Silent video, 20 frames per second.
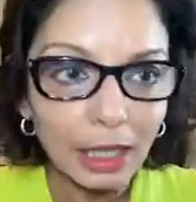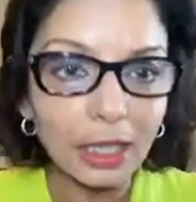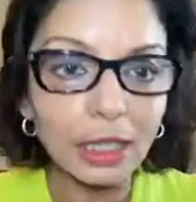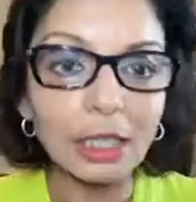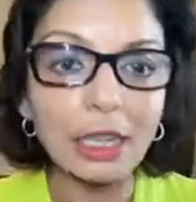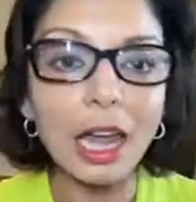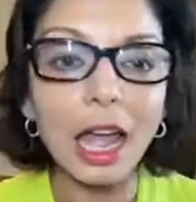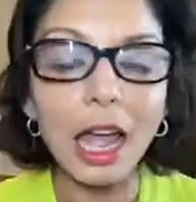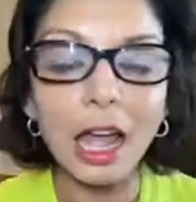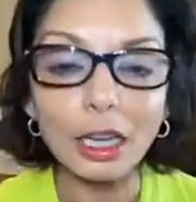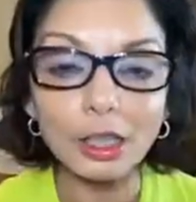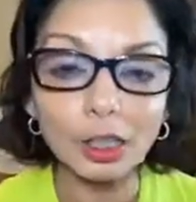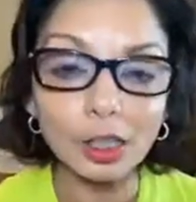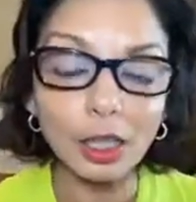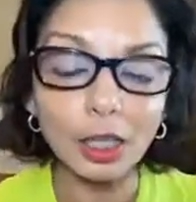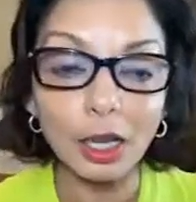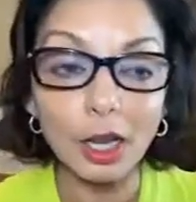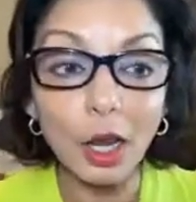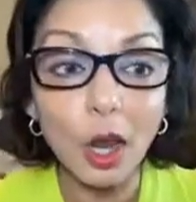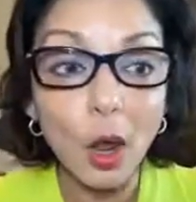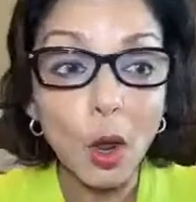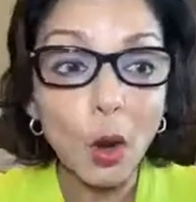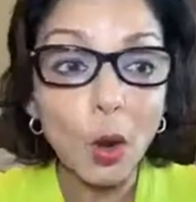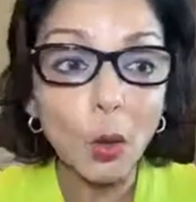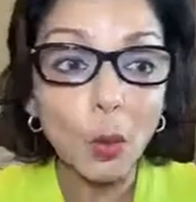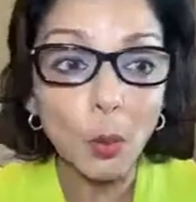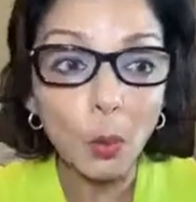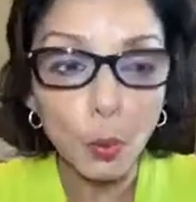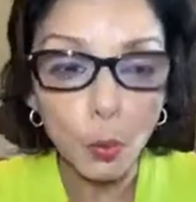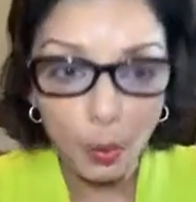can actually
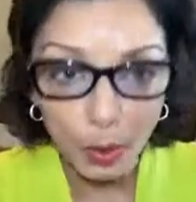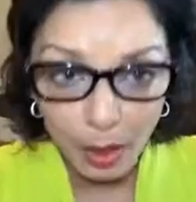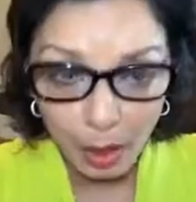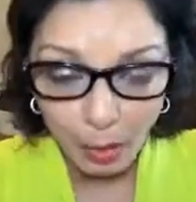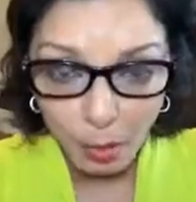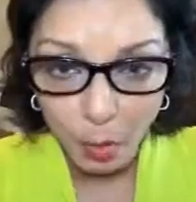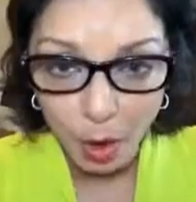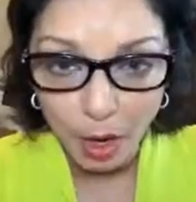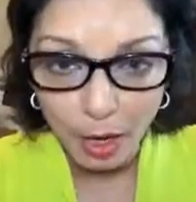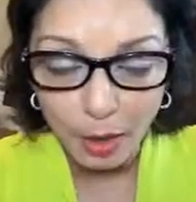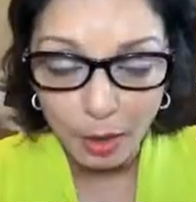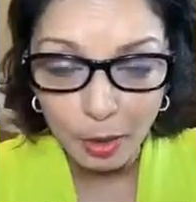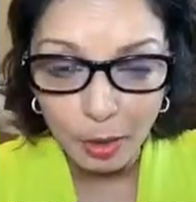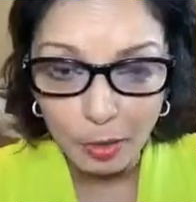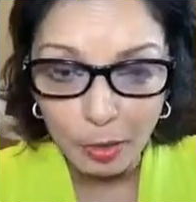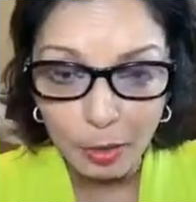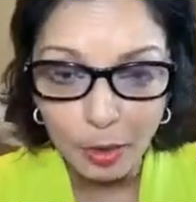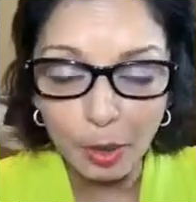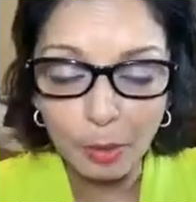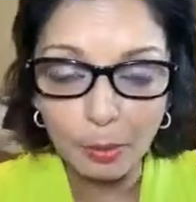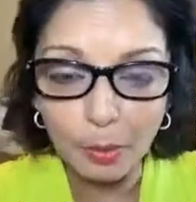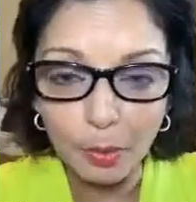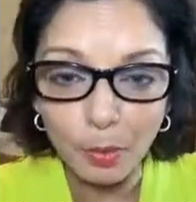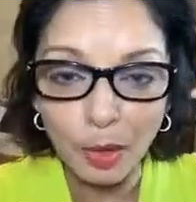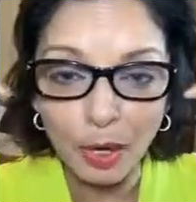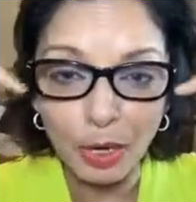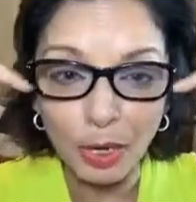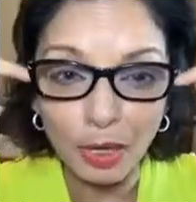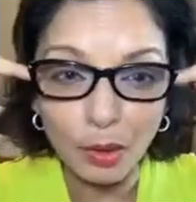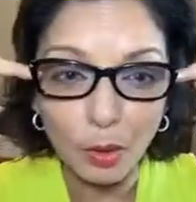rewire your
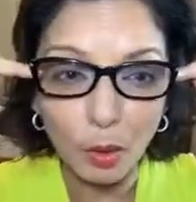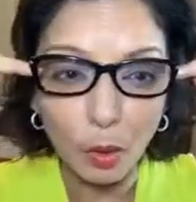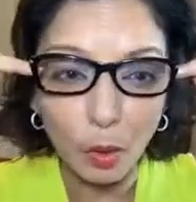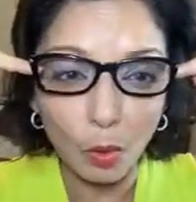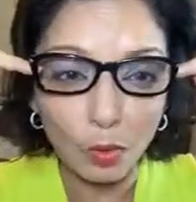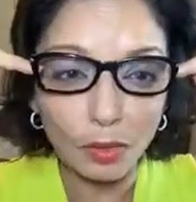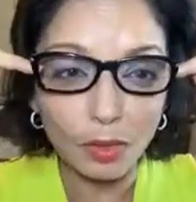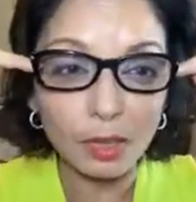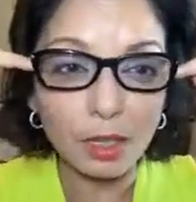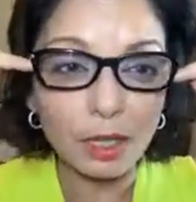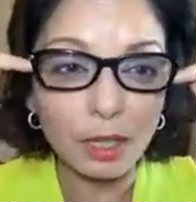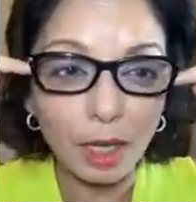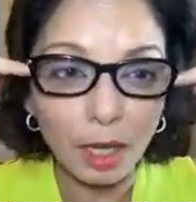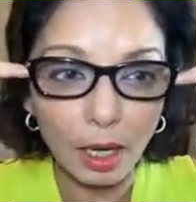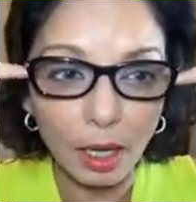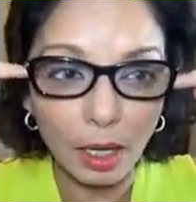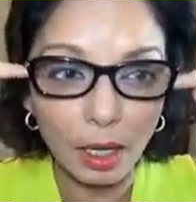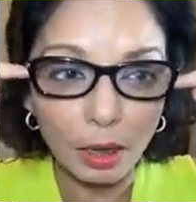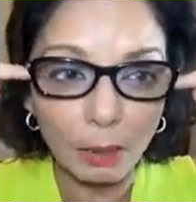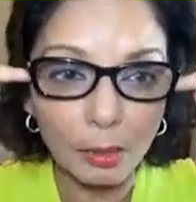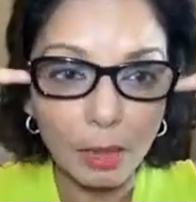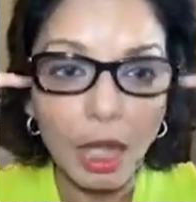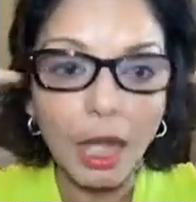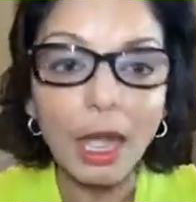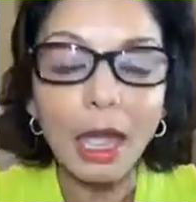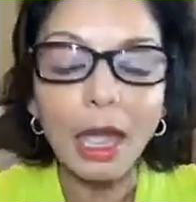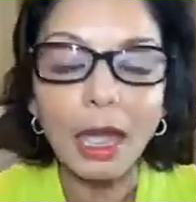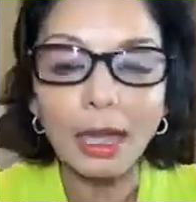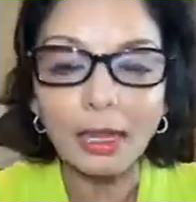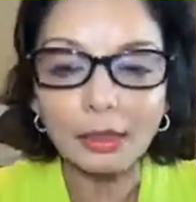brain over time
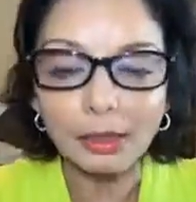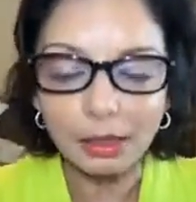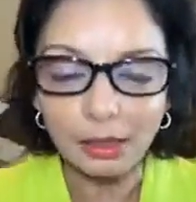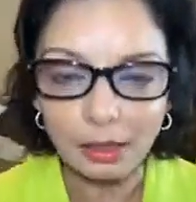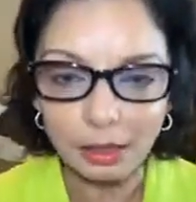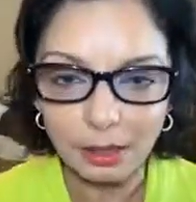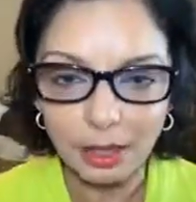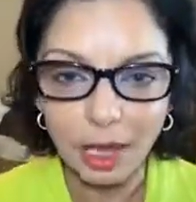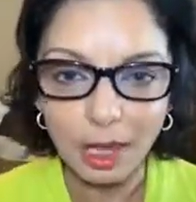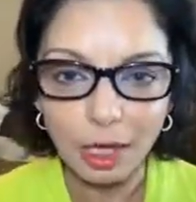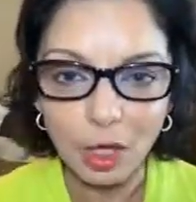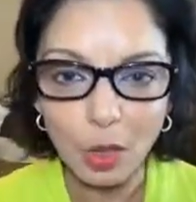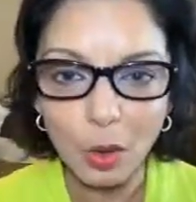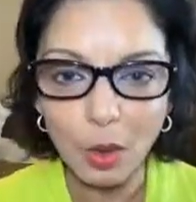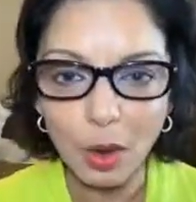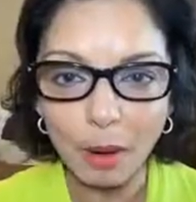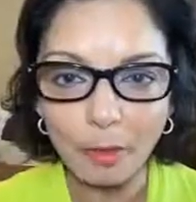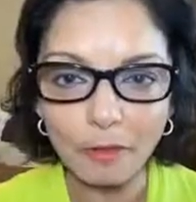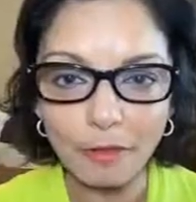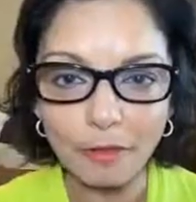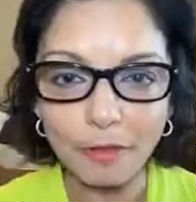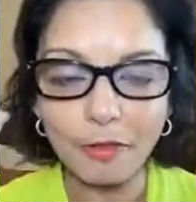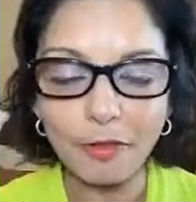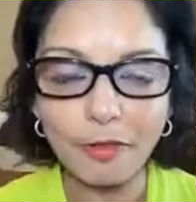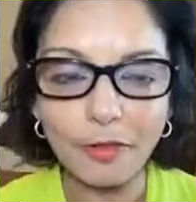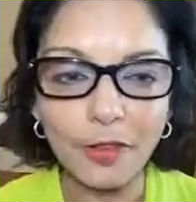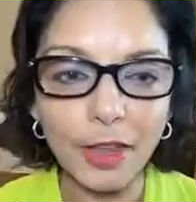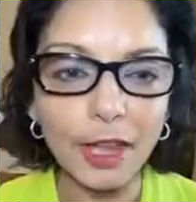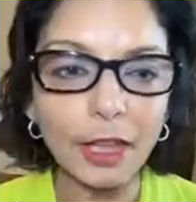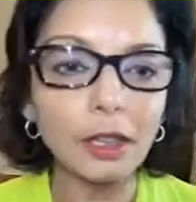and set you up for
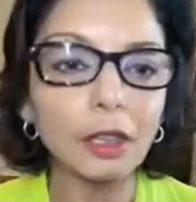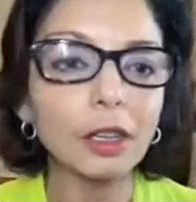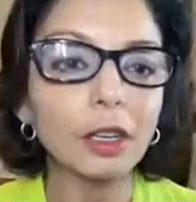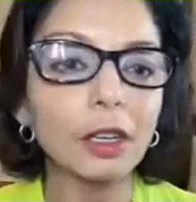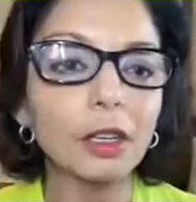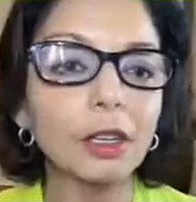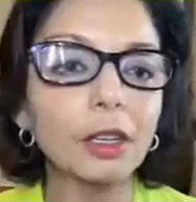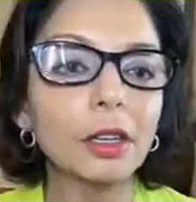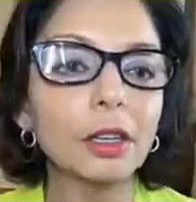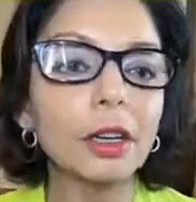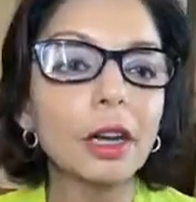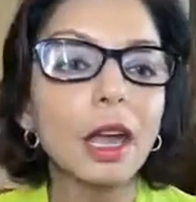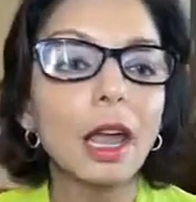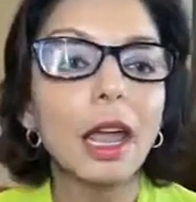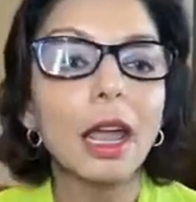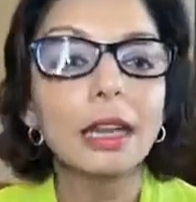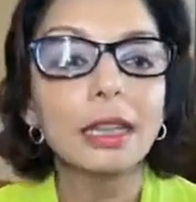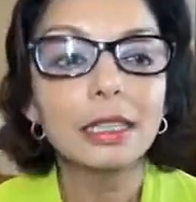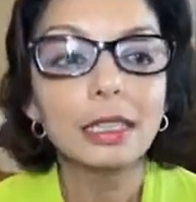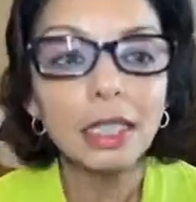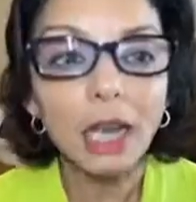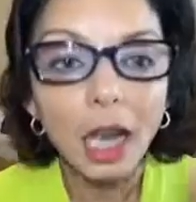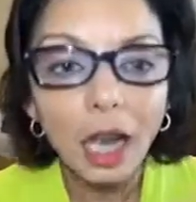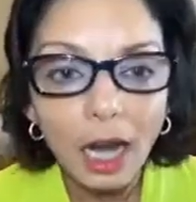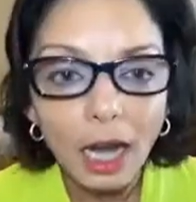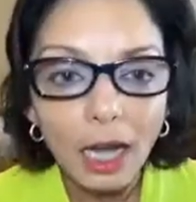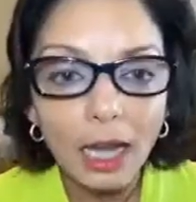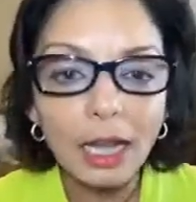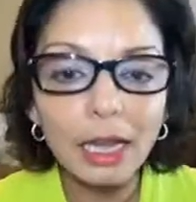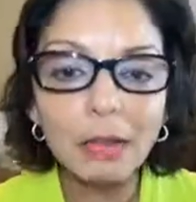failure
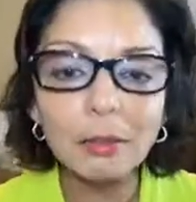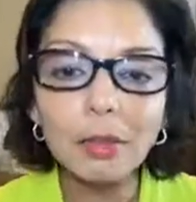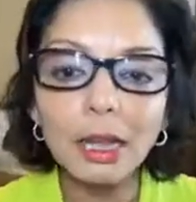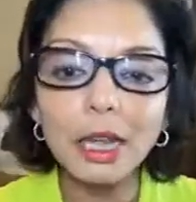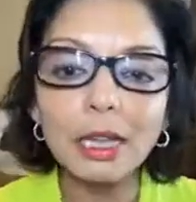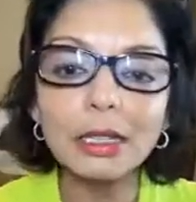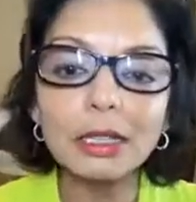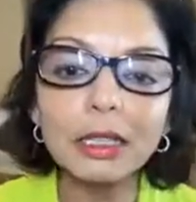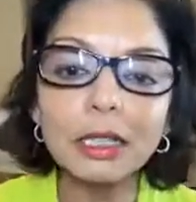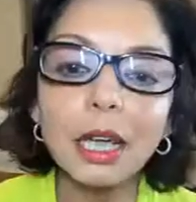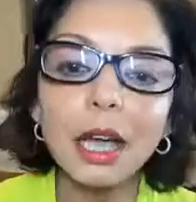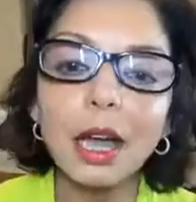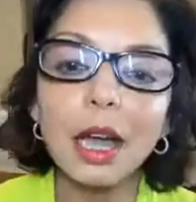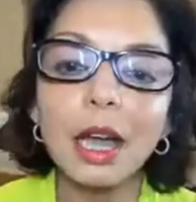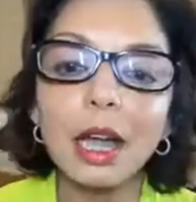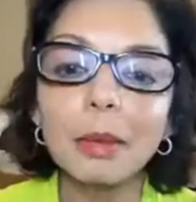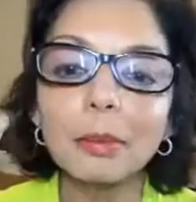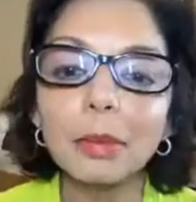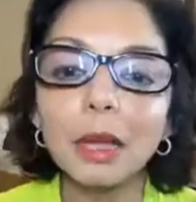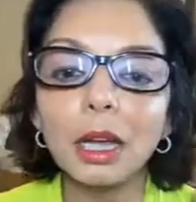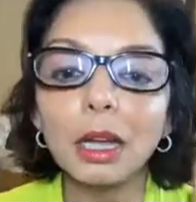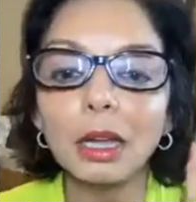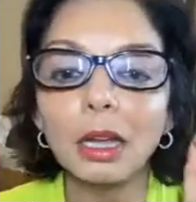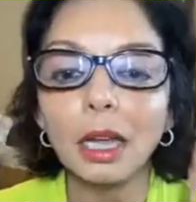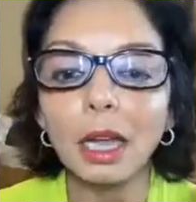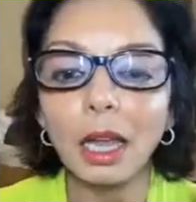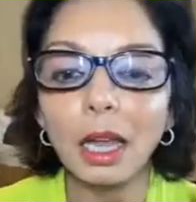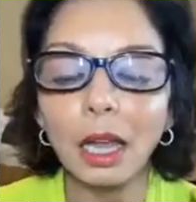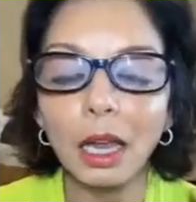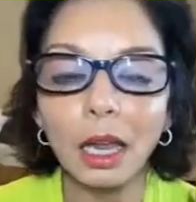time and time
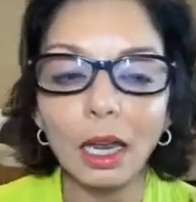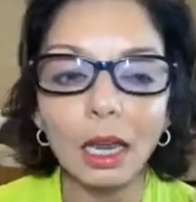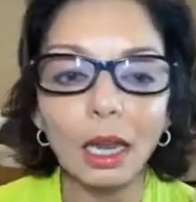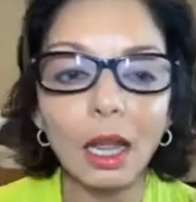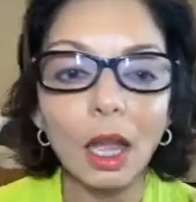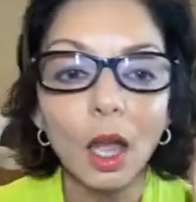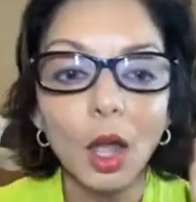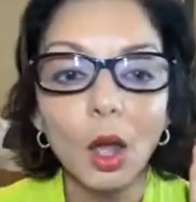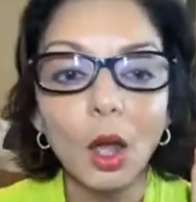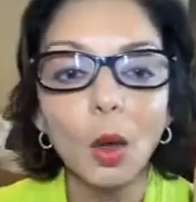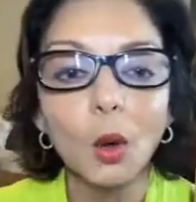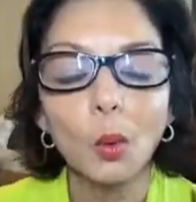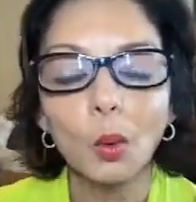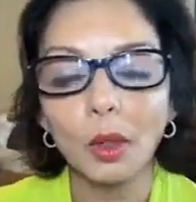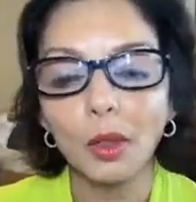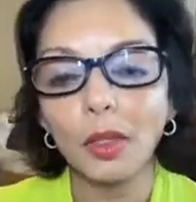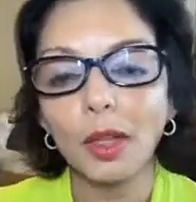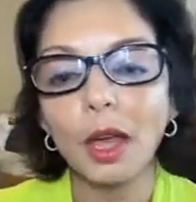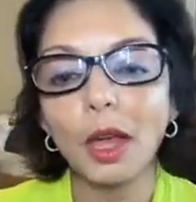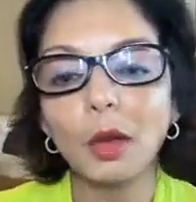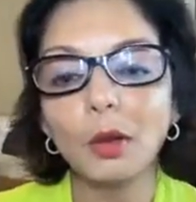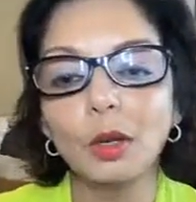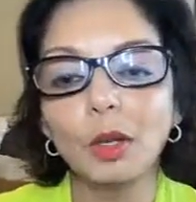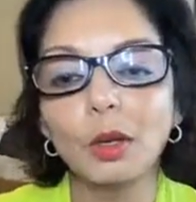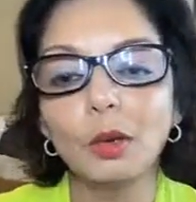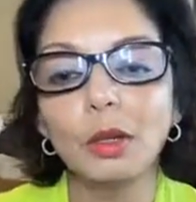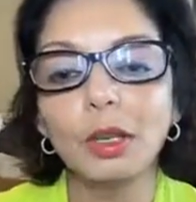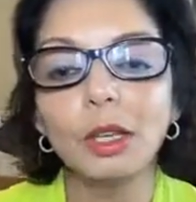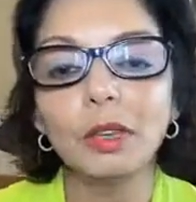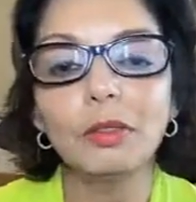again without
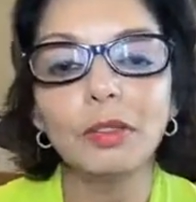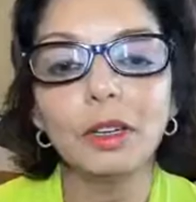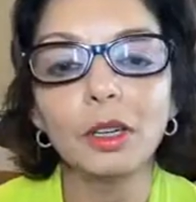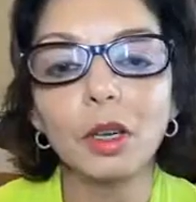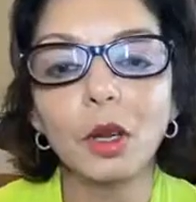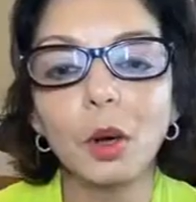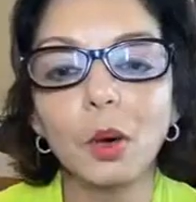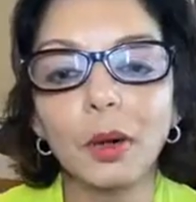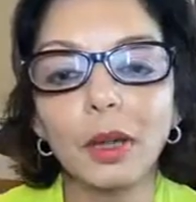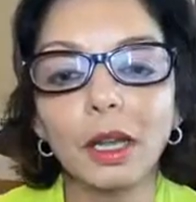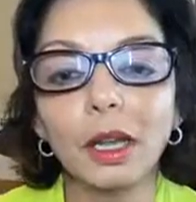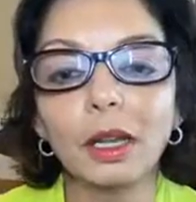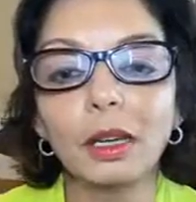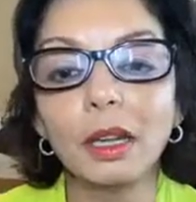you even knowing it.